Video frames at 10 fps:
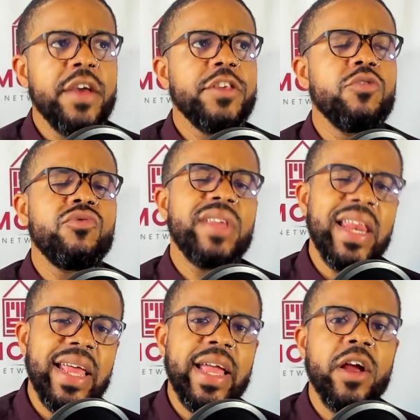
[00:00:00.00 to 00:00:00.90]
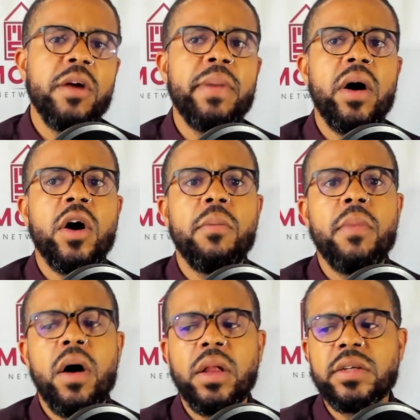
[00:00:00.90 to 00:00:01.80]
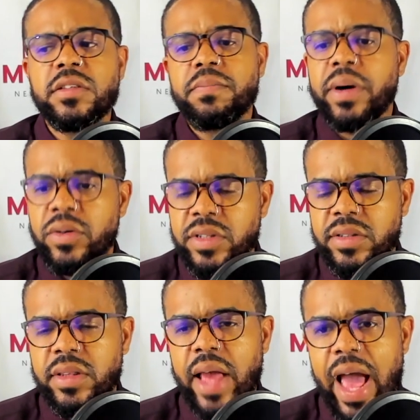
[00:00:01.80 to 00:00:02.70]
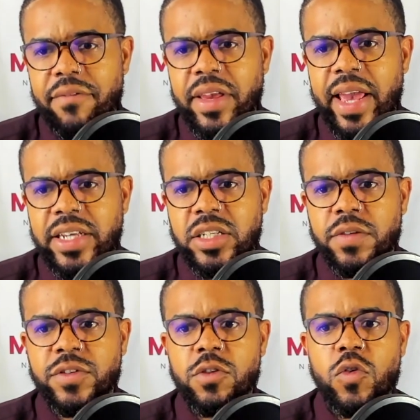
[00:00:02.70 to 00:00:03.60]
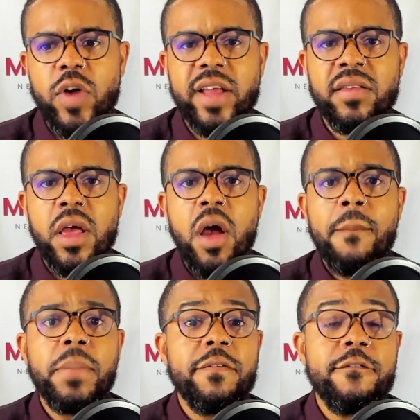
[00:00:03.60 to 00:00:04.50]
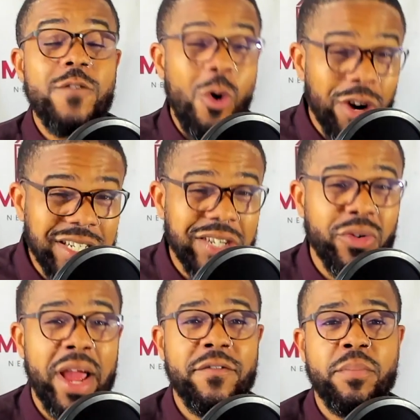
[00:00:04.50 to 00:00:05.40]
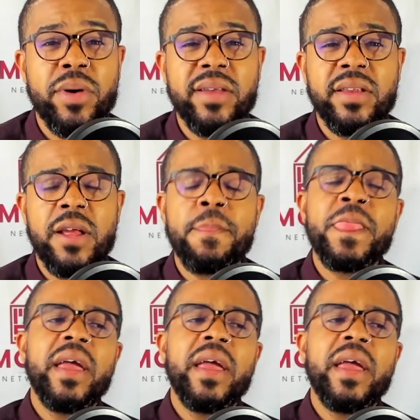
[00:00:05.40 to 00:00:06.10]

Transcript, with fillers: You didn't hear about Kamala's supposed avocation of civil rights before she ran for president.